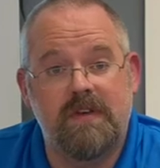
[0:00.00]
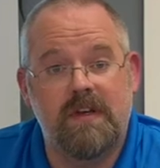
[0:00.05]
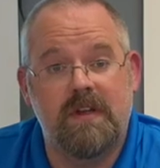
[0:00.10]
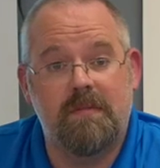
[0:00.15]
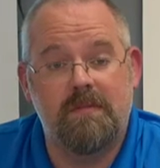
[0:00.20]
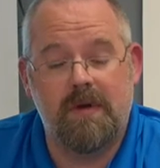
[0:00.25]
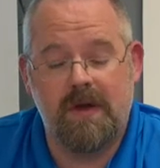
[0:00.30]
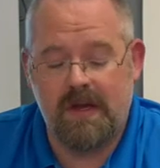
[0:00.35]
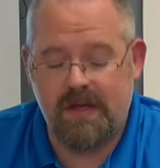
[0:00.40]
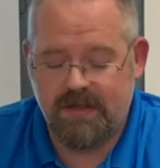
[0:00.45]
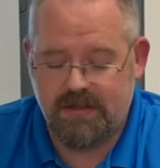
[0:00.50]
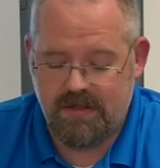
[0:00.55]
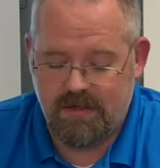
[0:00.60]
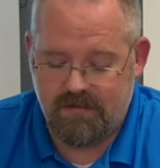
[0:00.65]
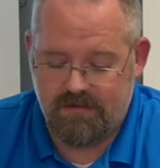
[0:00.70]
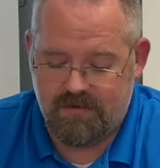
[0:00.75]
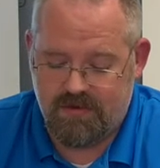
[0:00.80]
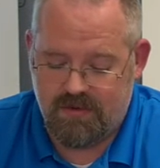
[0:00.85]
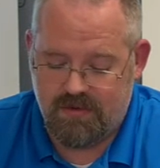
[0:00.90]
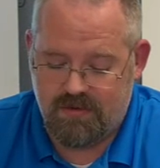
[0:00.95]
it a
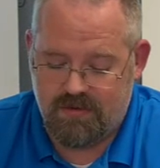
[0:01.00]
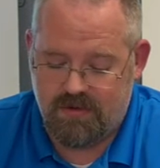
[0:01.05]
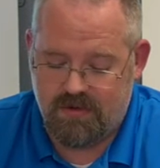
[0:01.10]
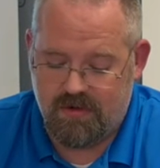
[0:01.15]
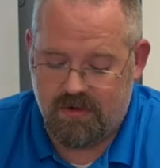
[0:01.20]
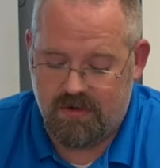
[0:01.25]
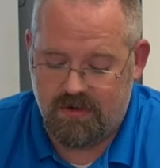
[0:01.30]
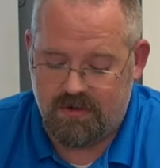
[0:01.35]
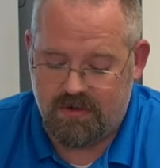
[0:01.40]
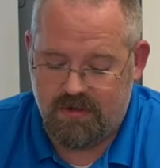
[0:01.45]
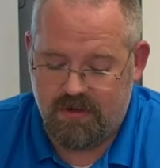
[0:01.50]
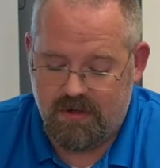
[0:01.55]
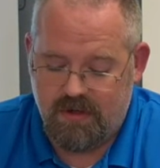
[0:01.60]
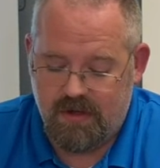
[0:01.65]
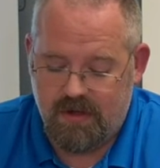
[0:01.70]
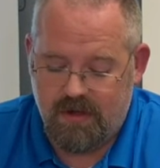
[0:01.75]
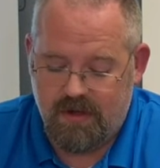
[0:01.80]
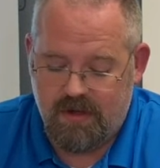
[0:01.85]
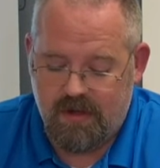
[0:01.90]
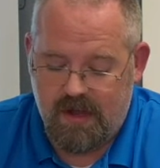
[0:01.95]
+2 charge.
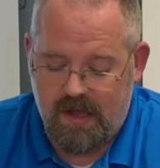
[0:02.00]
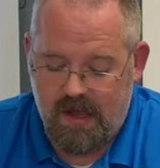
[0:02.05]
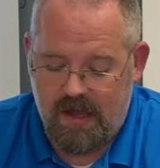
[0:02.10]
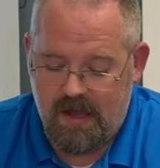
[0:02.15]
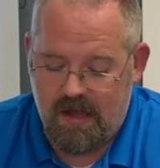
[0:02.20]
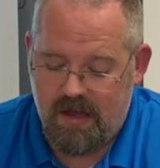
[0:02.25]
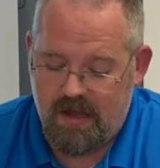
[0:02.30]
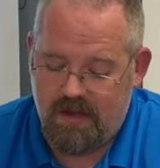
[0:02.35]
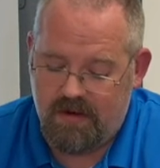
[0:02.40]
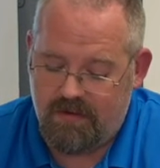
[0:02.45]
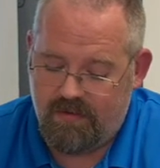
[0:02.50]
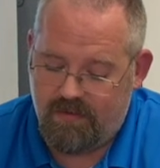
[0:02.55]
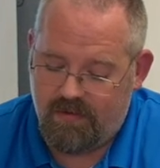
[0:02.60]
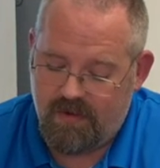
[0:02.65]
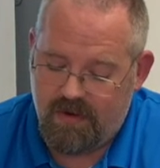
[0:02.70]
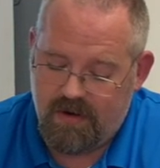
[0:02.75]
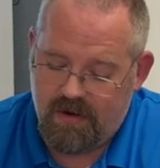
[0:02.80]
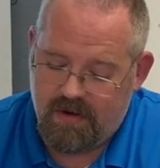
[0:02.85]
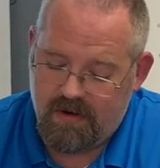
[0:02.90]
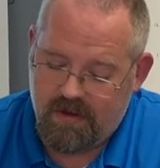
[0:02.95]
And
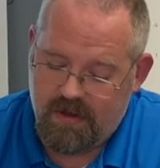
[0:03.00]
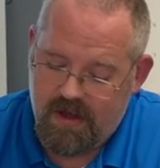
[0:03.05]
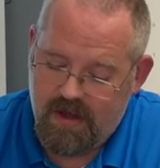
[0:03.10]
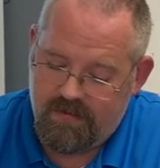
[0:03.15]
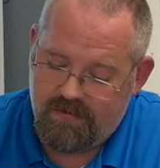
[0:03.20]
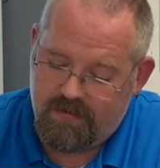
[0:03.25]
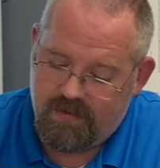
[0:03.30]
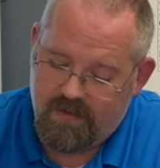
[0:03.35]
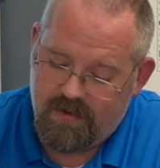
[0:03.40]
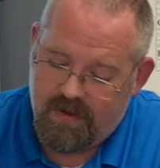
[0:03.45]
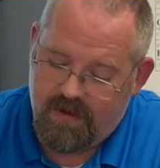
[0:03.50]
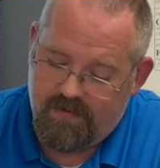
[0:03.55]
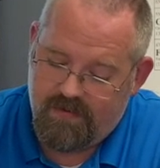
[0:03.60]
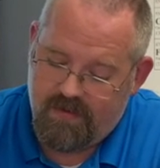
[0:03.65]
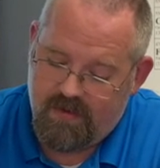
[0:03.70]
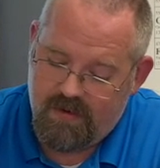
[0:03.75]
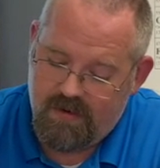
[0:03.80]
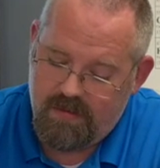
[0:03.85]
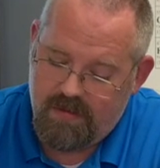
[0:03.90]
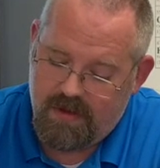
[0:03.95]
we are left with a
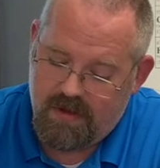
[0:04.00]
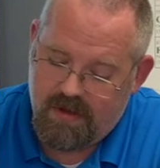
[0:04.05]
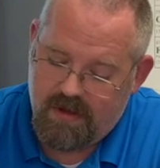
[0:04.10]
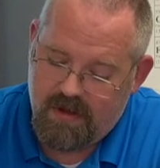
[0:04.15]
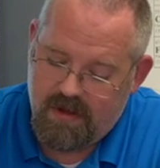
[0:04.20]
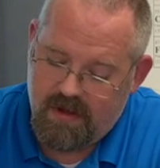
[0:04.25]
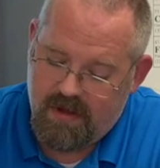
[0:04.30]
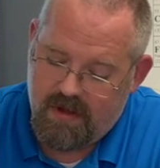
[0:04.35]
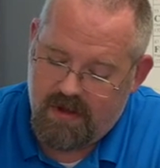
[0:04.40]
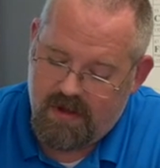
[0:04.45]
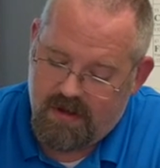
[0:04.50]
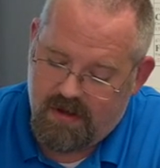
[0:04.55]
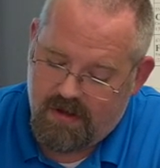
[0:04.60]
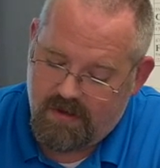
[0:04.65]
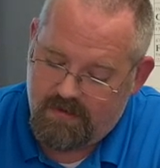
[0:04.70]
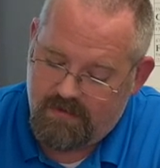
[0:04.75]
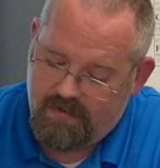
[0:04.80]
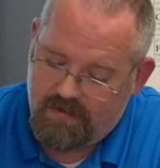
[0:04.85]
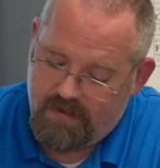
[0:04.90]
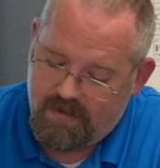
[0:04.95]
formula
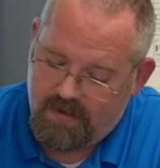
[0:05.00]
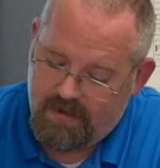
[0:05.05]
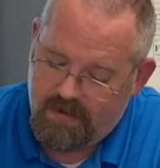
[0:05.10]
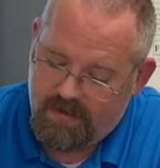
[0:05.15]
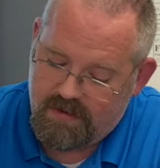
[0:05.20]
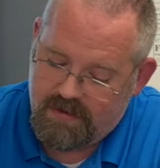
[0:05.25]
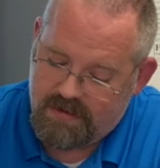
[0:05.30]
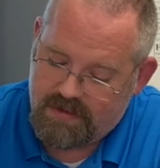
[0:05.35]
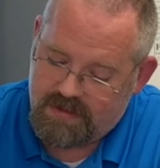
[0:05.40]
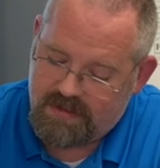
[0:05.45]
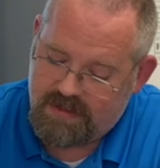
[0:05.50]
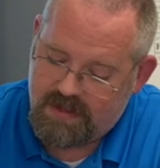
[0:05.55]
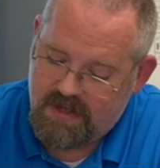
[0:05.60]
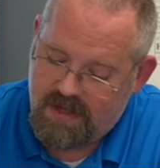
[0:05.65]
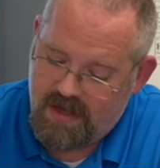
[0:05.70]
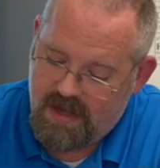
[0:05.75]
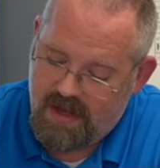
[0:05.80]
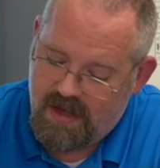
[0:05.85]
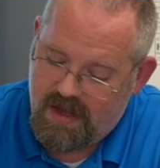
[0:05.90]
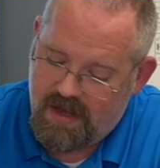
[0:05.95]
of
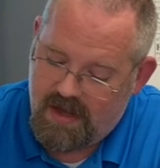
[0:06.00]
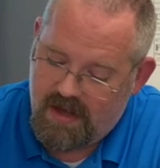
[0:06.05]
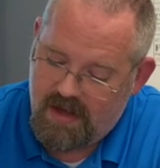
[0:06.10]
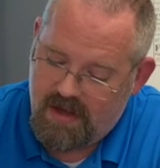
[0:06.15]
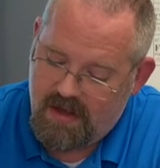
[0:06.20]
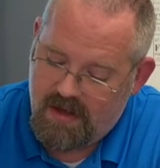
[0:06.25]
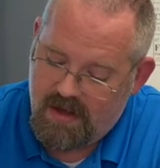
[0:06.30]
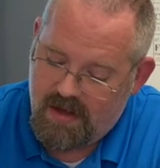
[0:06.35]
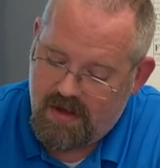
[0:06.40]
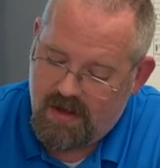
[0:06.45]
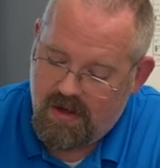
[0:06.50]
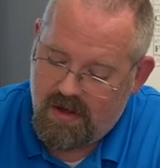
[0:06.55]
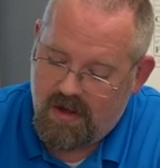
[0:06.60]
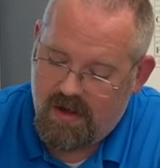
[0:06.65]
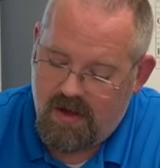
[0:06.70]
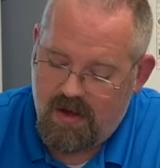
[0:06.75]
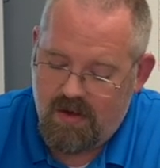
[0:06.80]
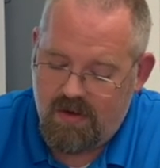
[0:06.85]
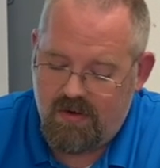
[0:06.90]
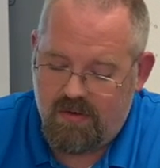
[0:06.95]

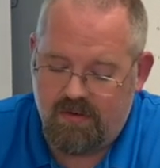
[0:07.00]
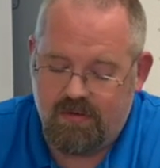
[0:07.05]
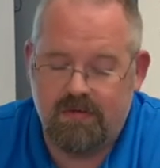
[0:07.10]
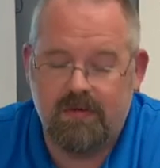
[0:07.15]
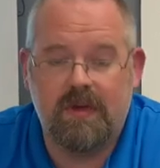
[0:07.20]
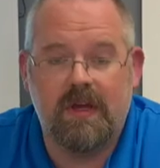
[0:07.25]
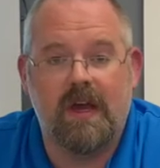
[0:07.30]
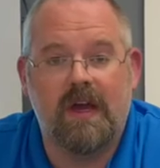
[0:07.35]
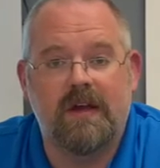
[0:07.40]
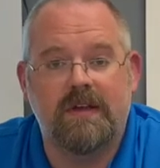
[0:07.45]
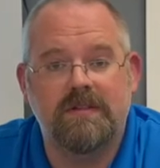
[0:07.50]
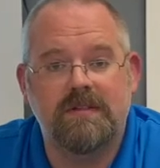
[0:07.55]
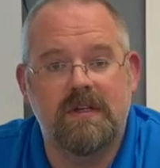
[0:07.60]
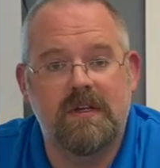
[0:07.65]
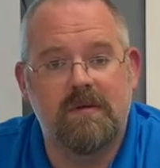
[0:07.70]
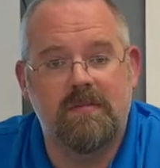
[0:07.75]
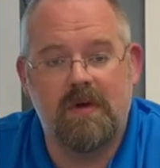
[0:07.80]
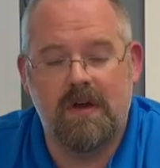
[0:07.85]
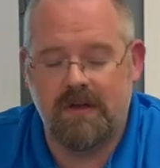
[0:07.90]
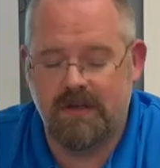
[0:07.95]
CaO,
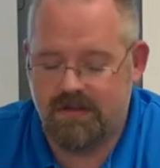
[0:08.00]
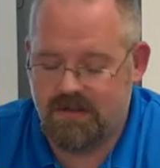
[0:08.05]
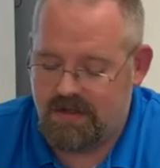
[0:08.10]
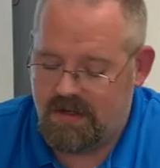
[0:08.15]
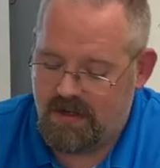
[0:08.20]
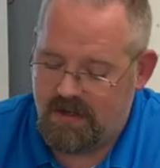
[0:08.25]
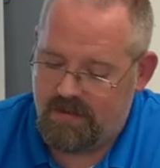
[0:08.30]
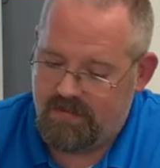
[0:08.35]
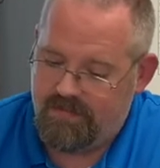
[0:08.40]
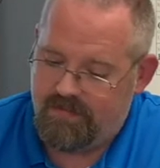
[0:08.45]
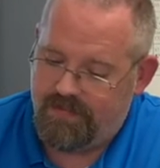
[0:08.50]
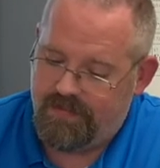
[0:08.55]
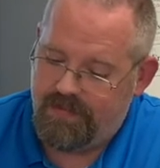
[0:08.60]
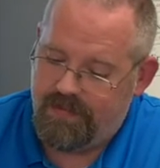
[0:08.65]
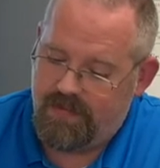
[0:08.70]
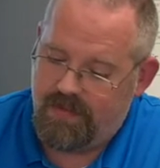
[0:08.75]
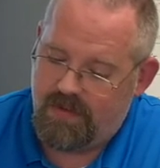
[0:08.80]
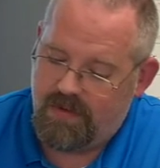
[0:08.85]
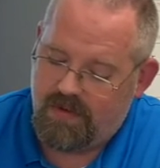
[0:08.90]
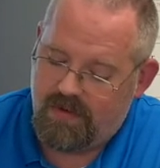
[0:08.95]
calcium oxide.
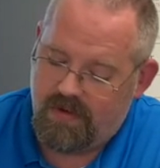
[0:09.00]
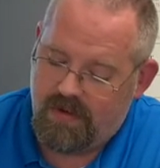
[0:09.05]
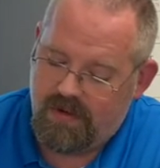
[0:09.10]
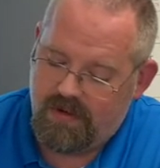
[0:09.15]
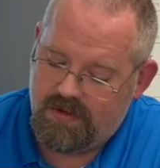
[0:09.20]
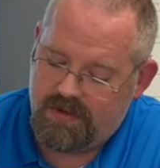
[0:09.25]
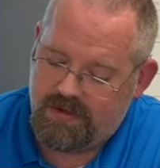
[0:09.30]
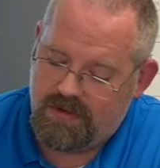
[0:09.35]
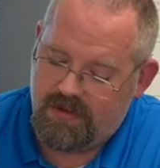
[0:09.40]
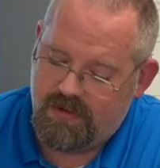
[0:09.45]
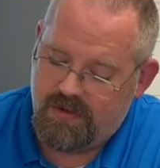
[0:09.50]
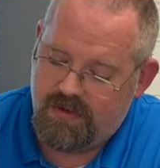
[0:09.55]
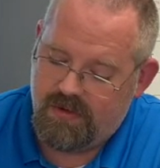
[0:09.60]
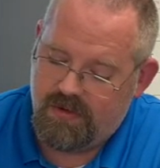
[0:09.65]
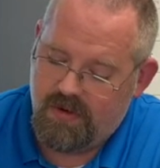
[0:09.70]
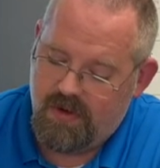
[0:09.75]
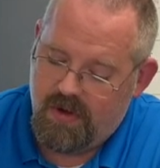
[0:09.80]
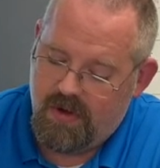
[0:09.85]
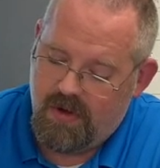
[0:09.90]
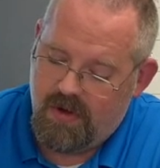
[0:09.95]
All right, let's do
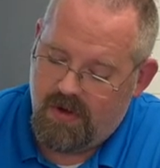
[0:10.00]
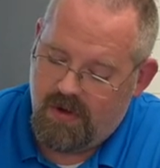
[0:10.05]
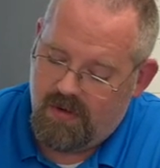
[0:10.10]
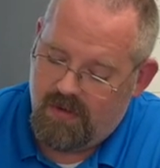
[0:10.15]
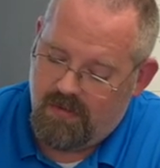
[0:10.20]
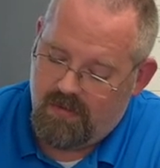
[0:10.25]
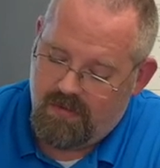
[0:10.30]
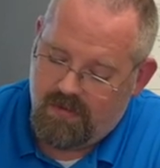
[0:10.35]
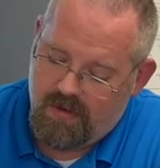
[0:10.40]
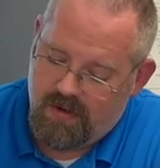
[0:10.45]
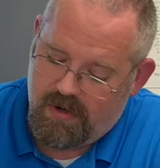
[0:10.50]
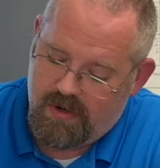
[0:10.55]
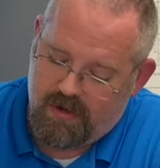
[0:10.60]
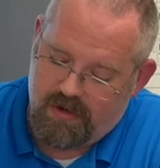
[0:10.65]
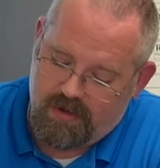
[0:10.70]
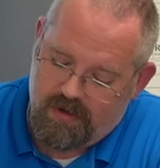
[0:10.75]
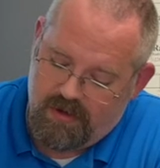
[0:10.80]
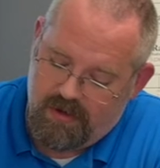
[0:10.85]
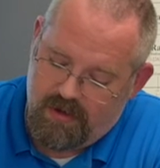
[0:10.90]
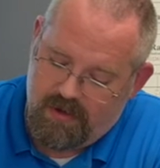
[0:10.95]
one a
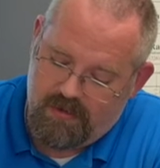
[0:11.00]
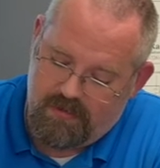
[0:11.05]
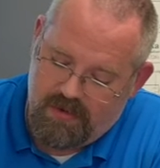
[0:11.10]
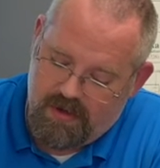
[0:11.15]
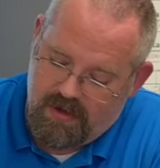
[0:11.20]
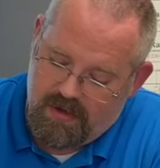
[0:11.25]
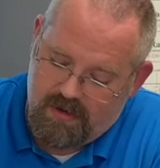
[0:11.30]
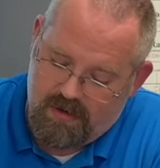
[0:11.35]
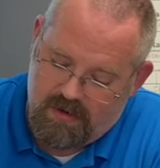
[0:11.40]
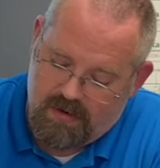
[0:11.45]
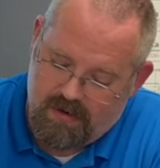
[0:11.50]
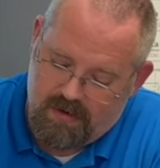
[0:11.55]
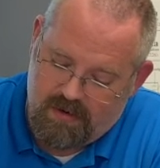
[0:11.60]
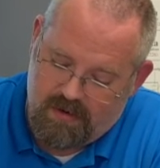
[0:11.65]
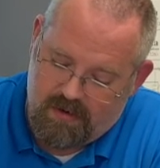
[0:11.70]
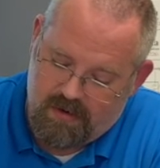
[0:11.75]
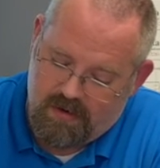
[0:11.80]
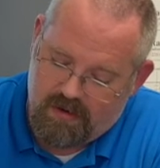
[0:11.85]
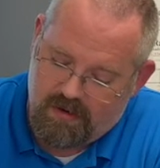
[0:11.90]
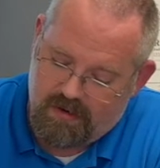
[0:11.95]
little bit
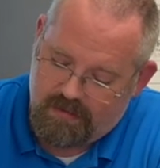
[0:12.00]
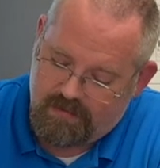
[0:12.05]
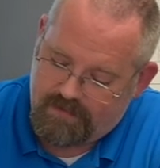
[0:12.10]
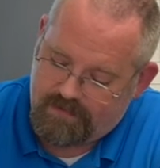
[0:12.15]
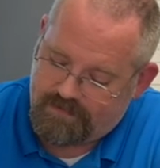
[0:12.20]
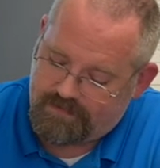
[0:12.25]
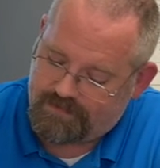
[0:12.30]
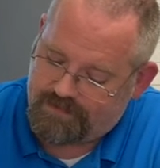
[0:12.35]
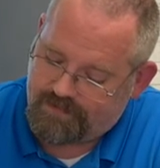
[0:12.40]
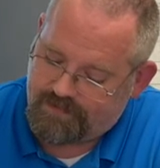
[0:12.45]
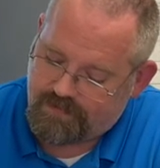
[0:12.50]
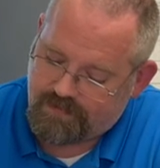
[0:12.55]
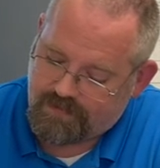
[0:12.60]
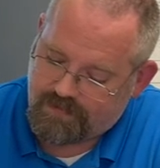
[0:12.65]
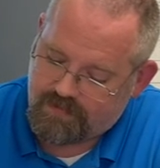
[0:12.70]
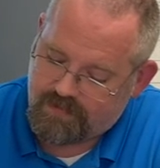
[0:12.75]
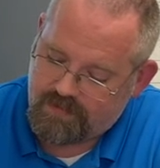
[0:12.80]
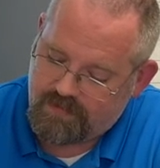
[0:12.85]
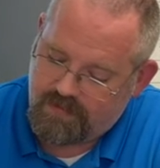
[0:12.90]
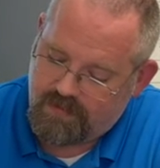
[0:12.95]
harder.
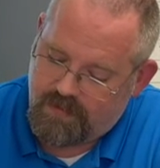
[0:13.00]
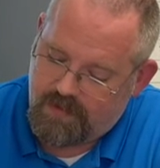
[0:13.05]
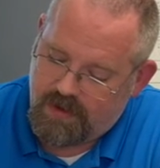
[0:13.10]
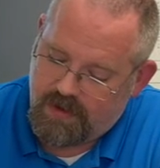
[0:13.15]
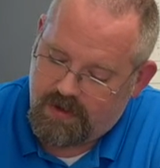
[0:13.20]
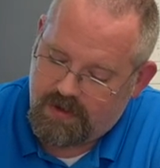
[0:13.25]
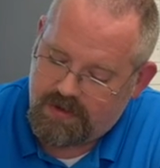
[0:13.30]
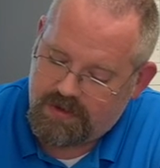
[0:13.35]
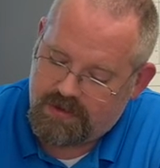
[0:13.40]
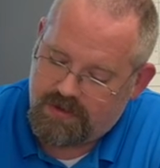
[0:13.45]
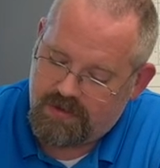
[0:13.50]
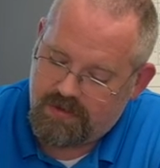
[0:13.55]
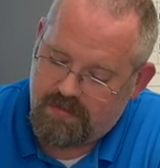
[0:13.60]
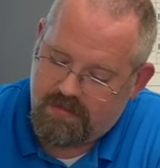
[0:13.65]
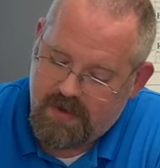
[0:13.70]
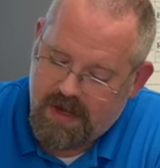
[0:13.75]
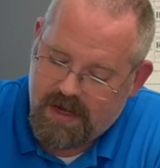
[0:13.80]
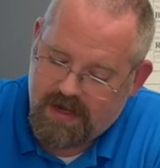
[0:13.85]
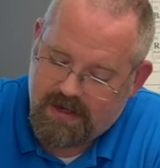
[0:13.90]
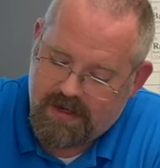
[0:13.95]
Let's do
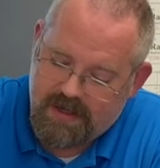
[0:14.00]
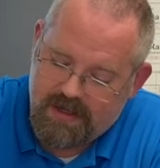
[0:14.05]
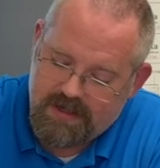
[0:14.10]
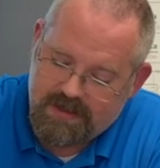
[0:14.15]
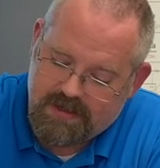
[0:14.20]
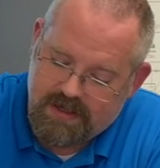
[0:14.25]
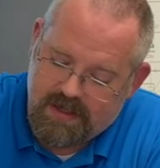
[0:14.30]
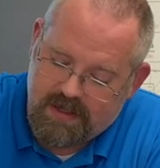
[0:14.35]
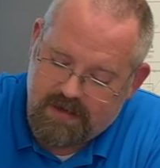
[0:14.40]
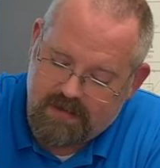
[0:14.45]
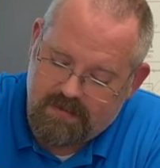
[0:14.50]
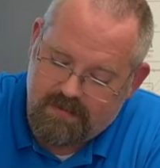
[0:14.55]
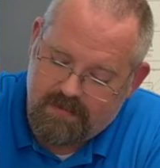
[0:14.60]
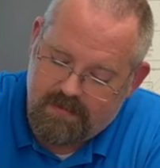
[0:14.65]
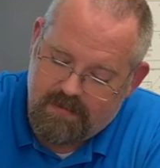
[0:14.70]
magnesium